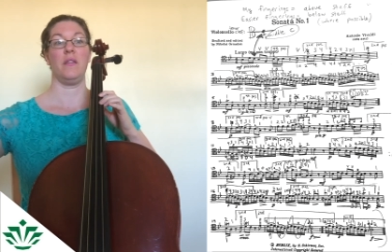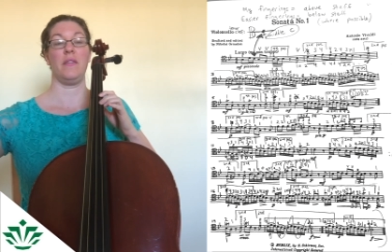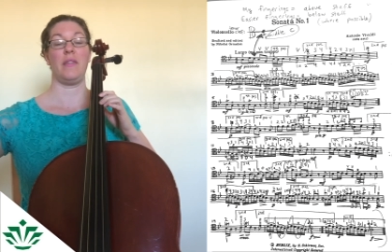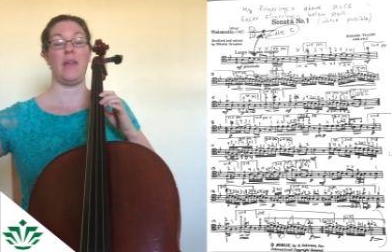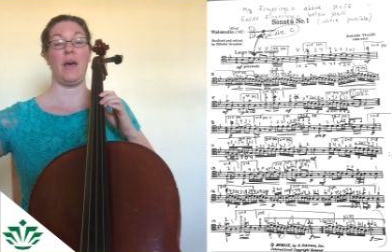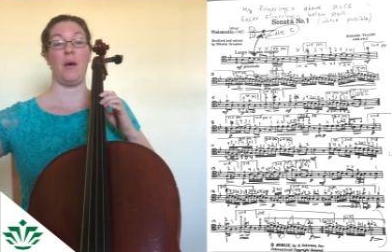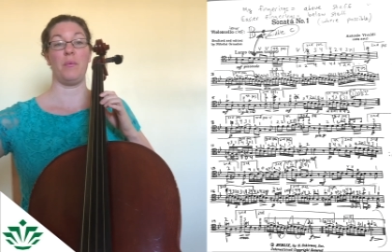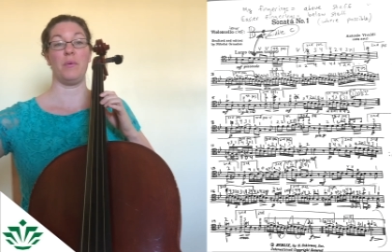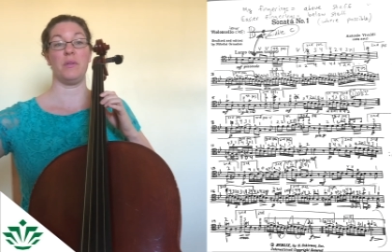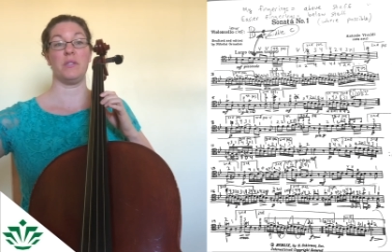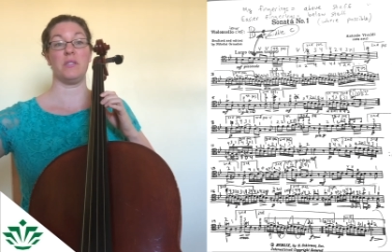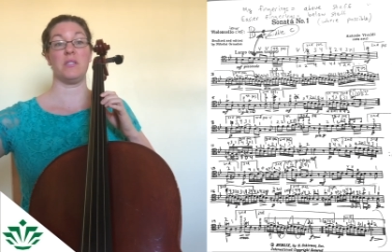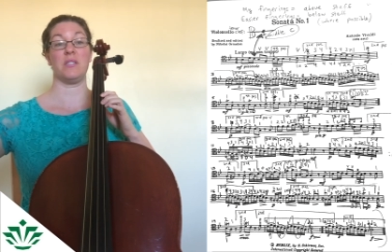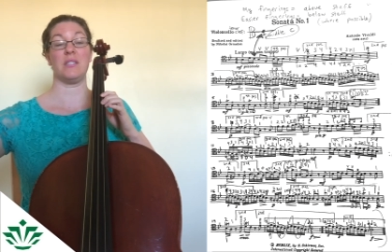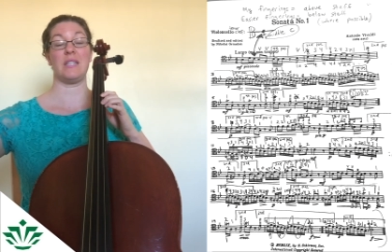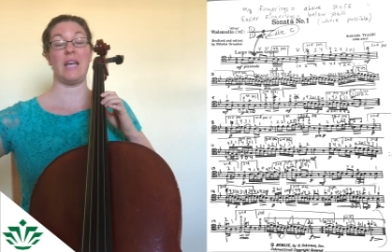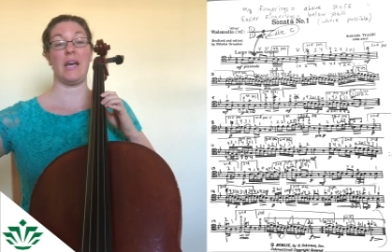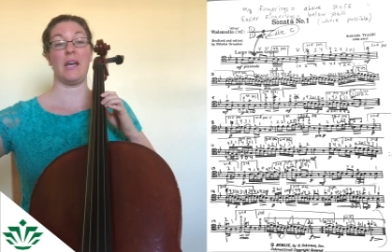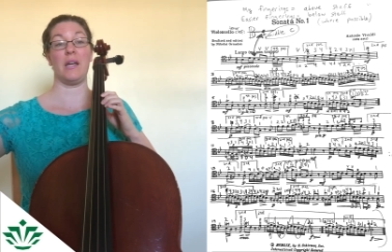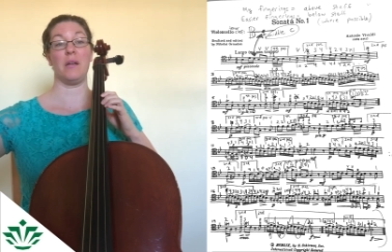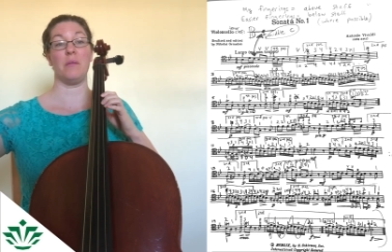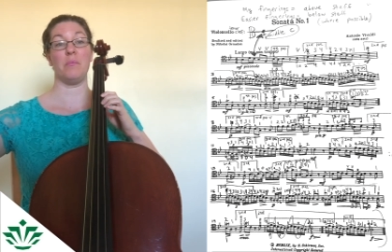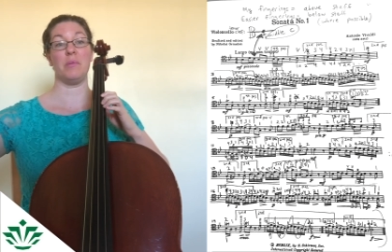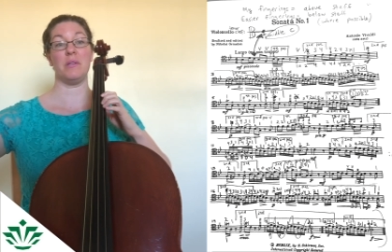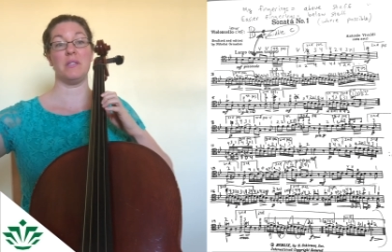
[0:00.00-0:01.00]
That was
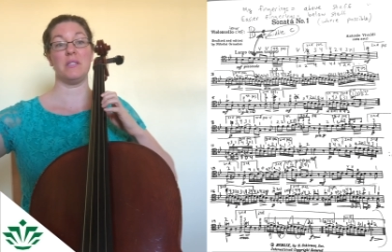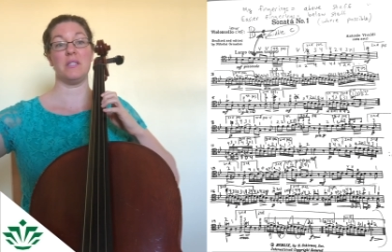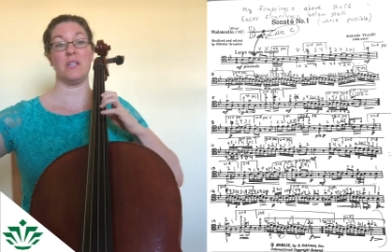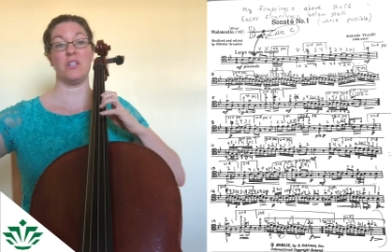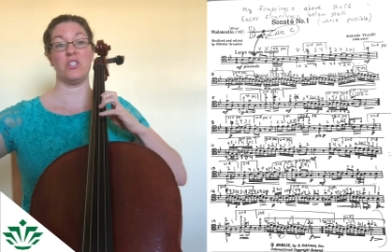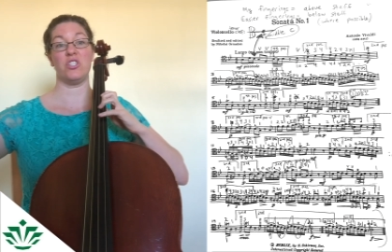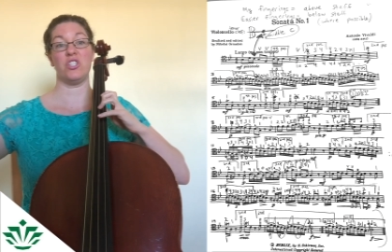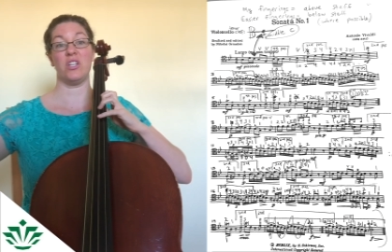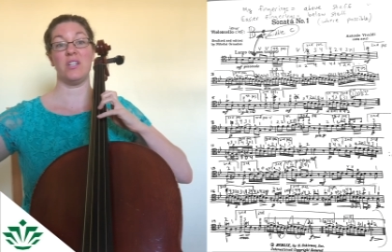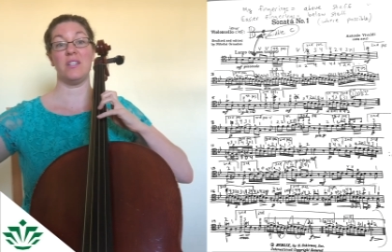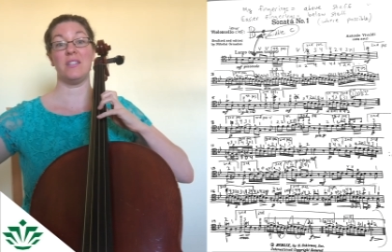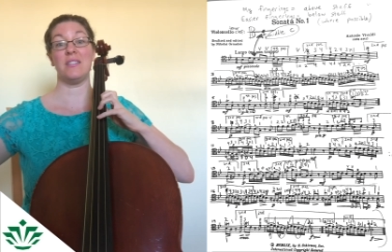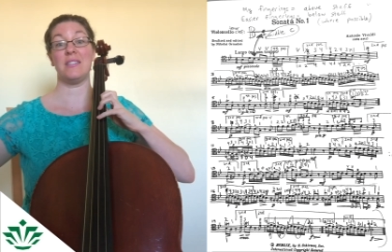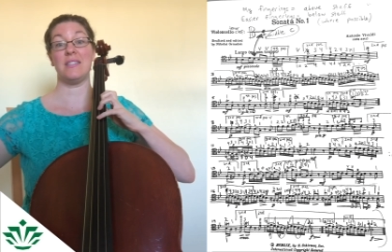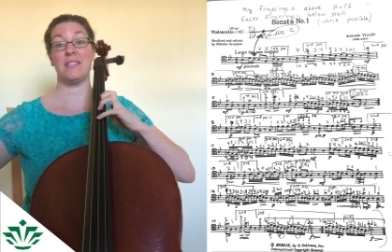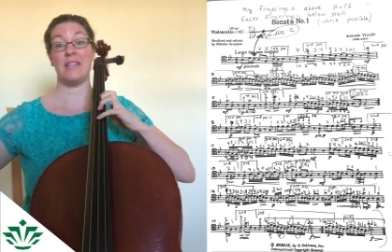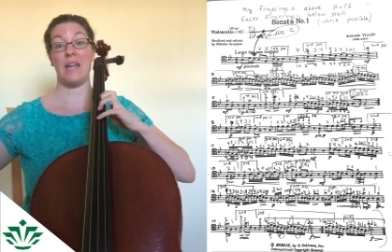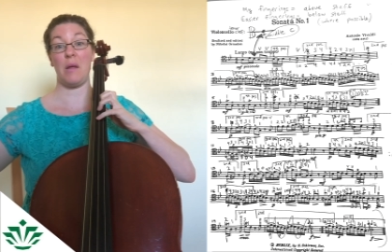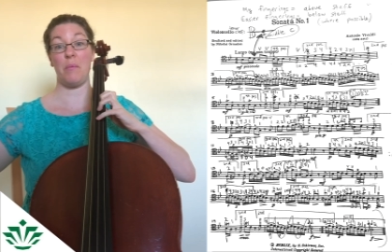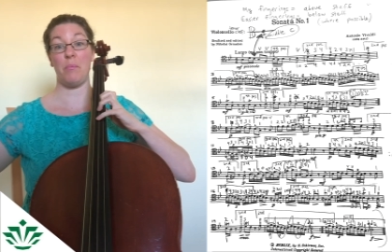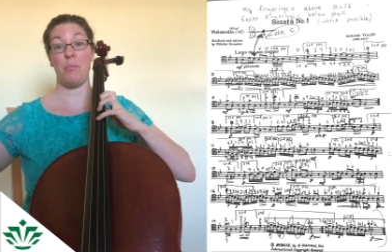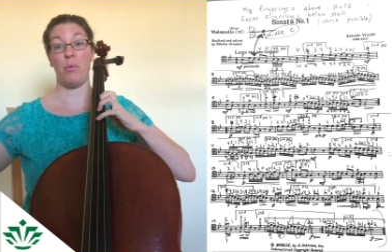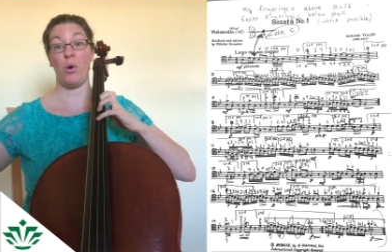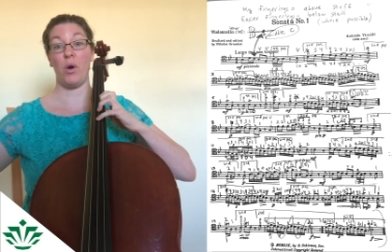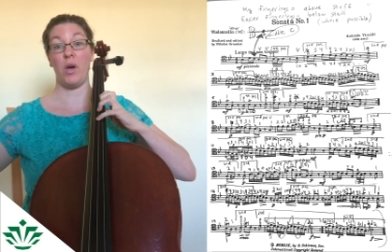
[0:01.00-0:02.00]
second position,
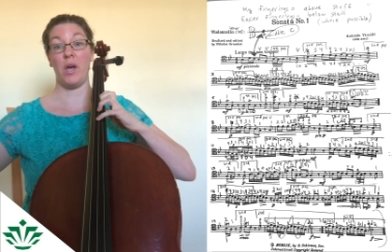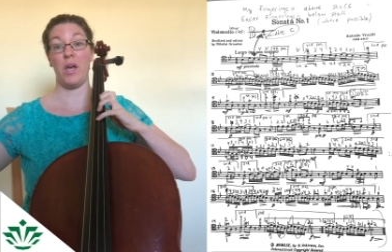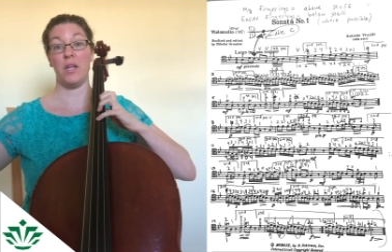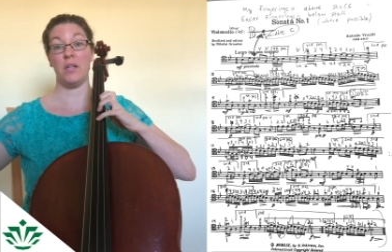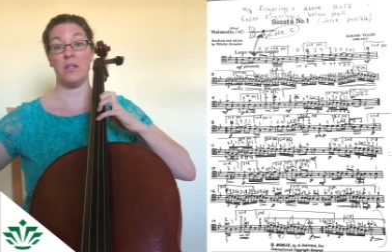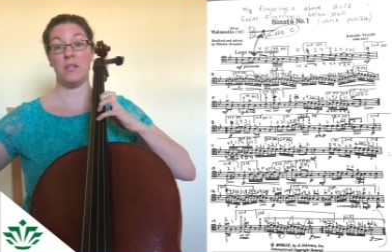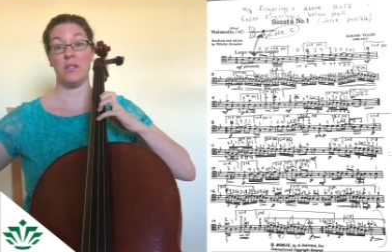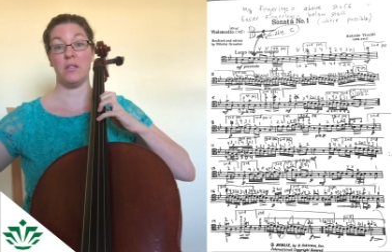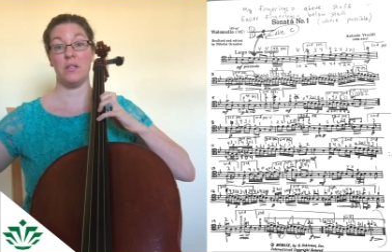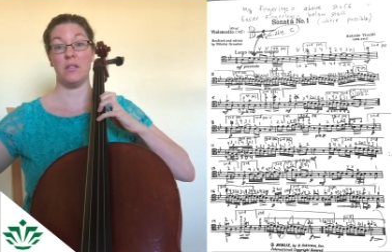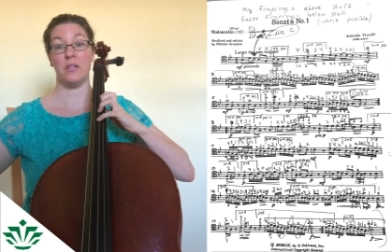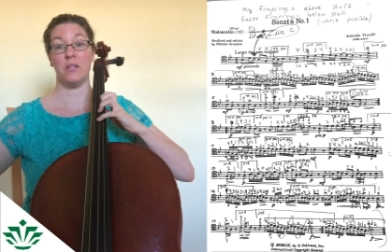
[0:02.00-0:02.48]
stay put.